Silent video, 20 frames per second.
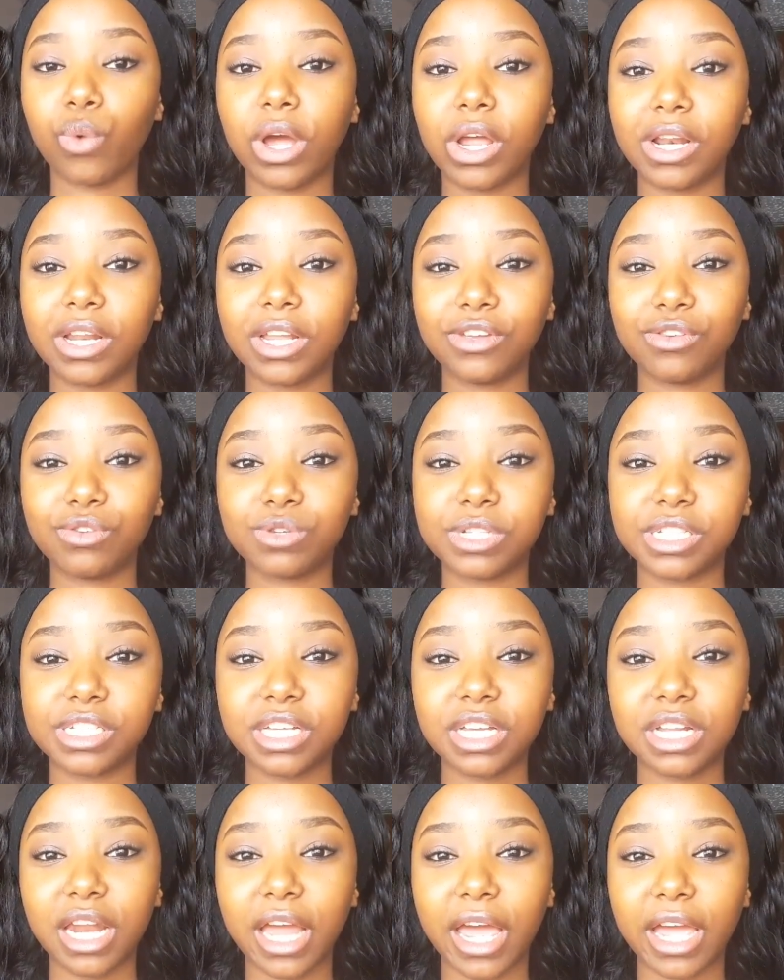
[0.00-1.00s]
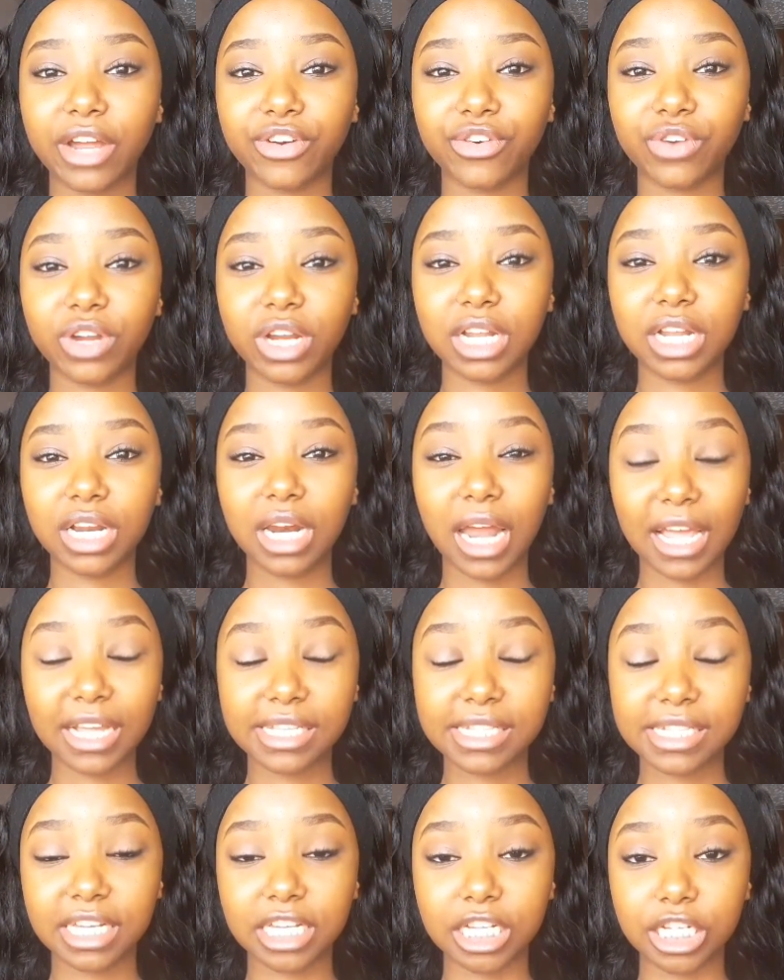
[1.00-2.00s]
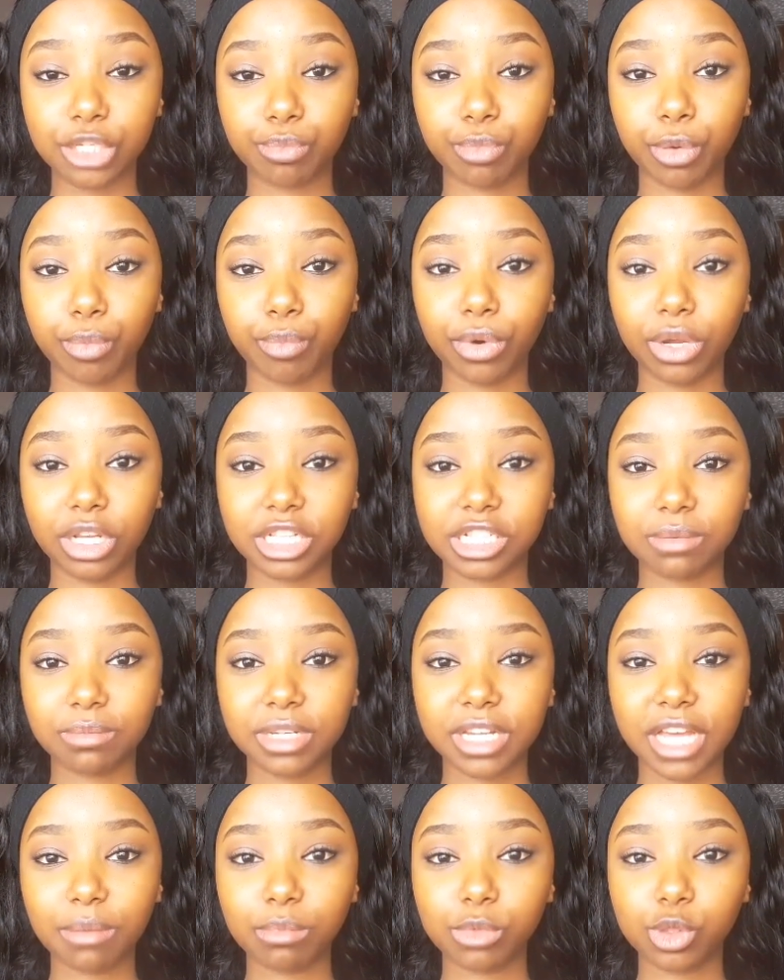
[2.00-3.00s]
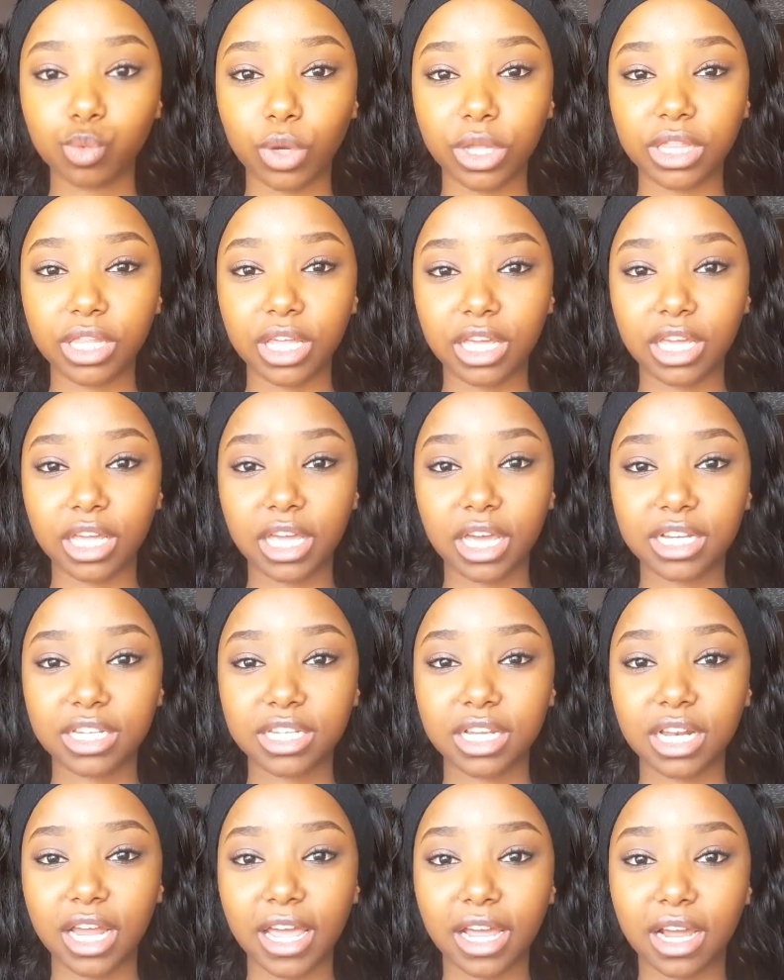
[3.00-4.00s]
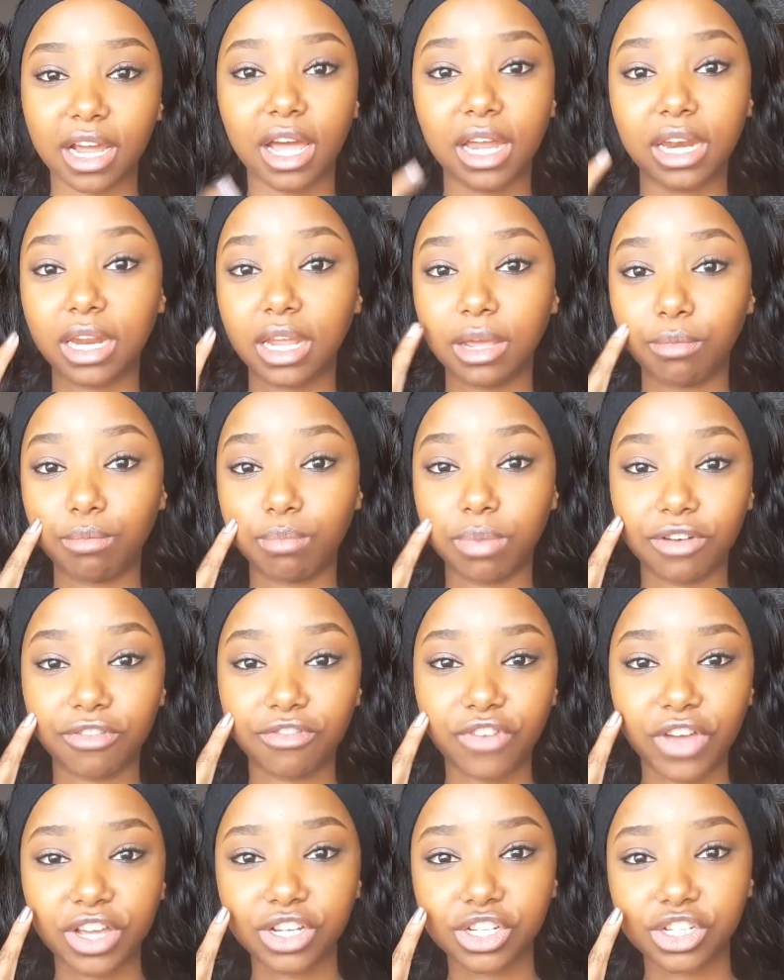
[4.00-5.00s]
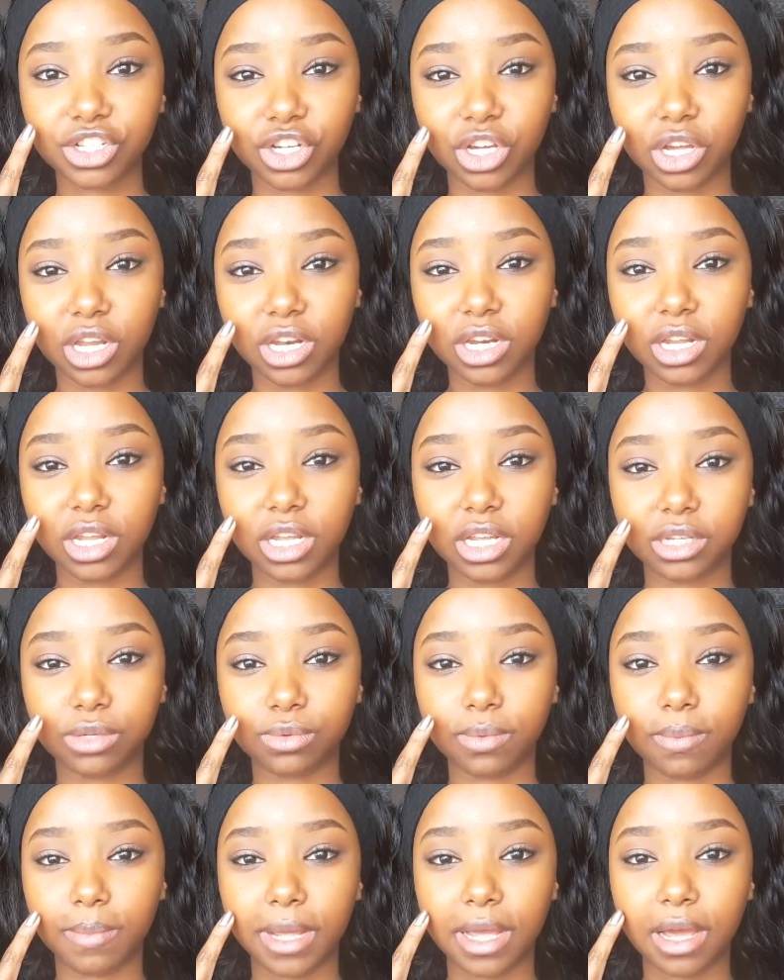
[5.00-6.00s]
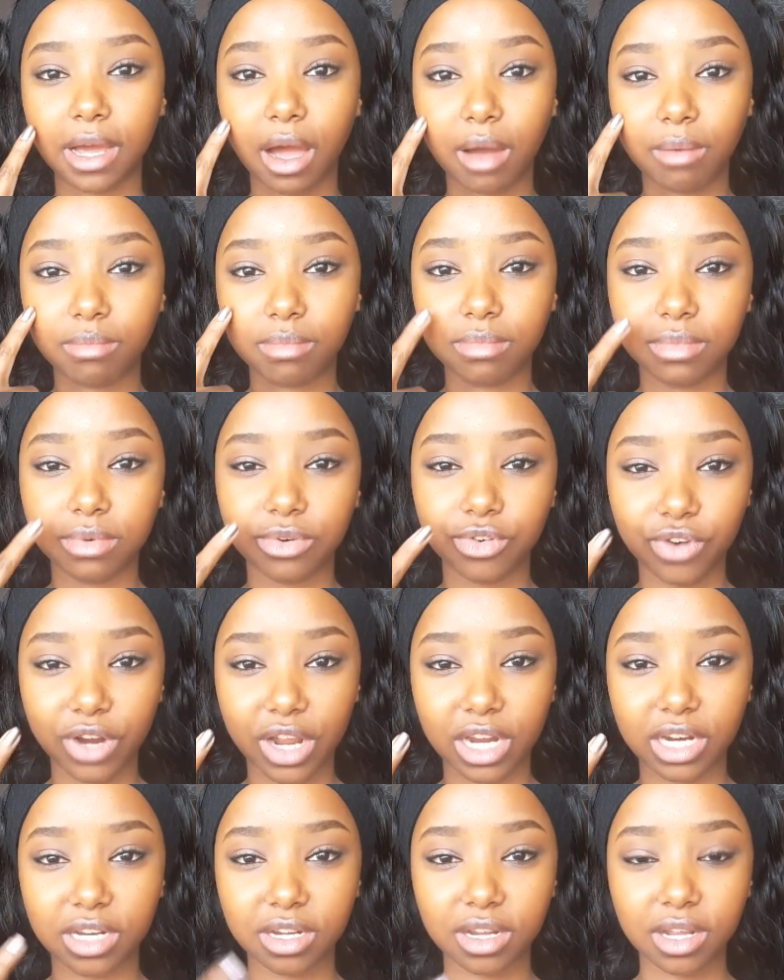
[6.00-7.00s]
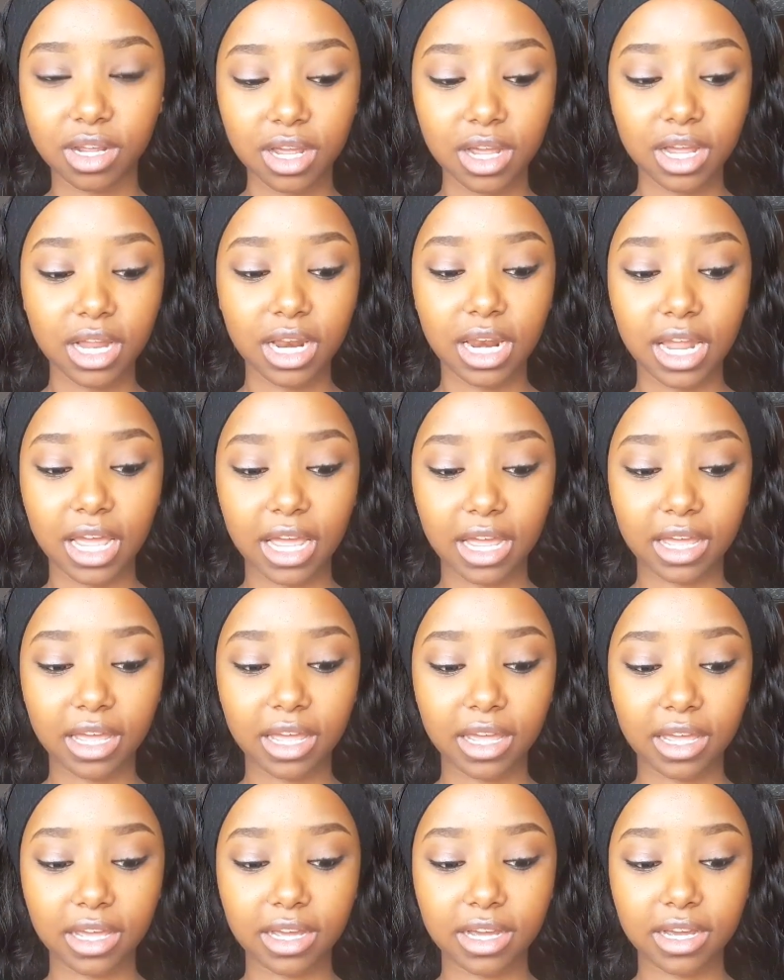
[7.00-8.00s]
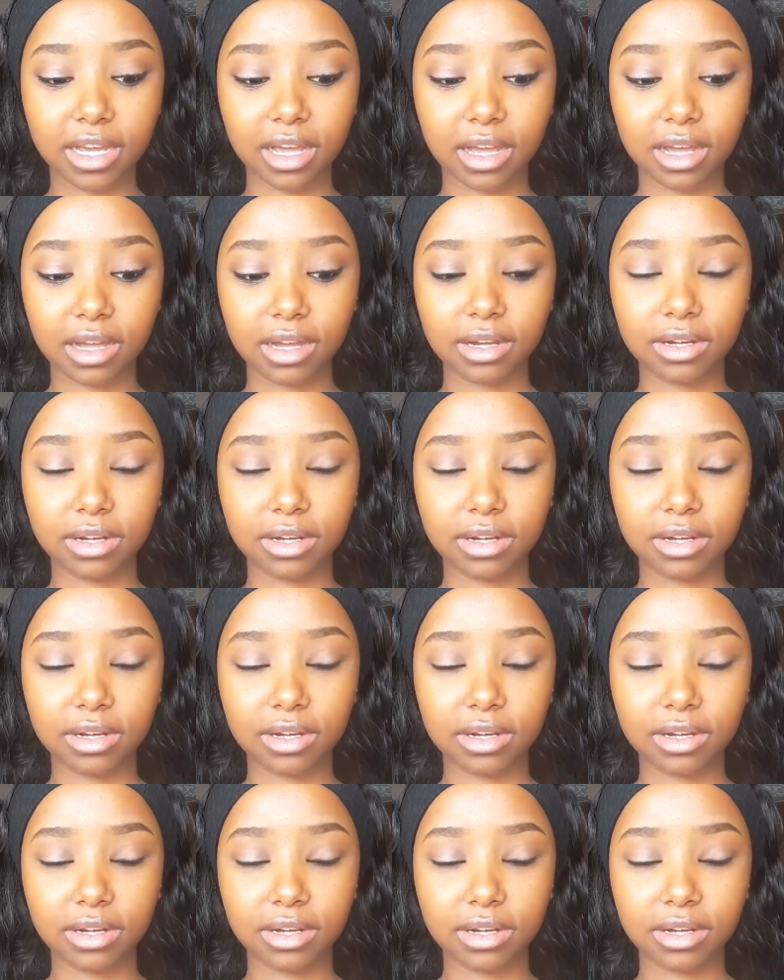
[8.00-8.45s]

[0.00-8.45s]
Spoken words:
Well, you see, like really light skinned people, sometimes when they get like an imperfection it will become red, like